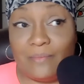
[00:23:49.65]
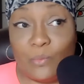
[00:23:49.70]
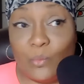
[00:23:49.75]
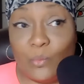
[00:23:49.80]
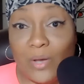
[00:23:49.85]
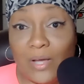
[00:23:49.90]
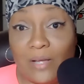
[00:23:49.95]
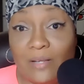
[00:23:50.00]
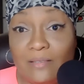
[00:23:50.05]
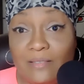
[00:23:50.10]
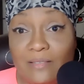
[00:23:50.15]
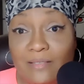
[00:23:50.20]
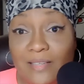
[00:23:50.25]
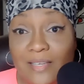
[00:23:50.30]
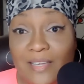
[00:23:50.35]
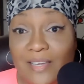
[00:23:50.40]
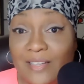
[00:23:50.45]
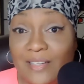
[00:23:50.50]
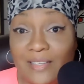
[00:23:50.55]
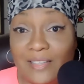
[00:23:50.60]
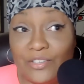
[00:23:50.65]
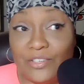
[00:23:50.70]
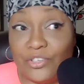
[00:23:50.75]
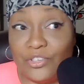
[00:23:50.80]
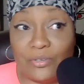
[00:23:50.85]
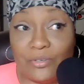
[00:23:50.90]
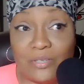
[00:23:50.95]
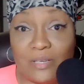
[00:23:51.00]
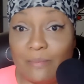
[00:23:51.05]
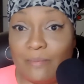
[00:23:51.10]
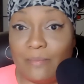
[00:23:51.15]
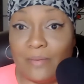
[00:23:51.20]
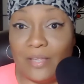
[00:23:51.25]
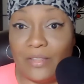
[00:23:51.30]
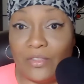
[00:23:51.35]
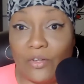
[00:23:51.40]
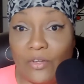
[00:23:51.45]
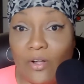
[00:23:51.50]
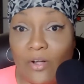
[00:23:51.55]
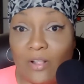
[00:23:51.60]
well, healing shows up in
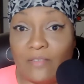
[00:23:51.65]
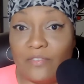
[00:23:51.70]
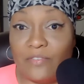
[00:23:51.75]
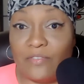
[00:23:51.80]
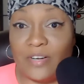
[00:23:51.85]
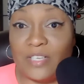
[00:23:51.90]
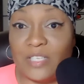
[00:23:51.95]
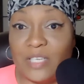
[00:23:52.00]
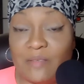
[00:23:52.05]
all of the rest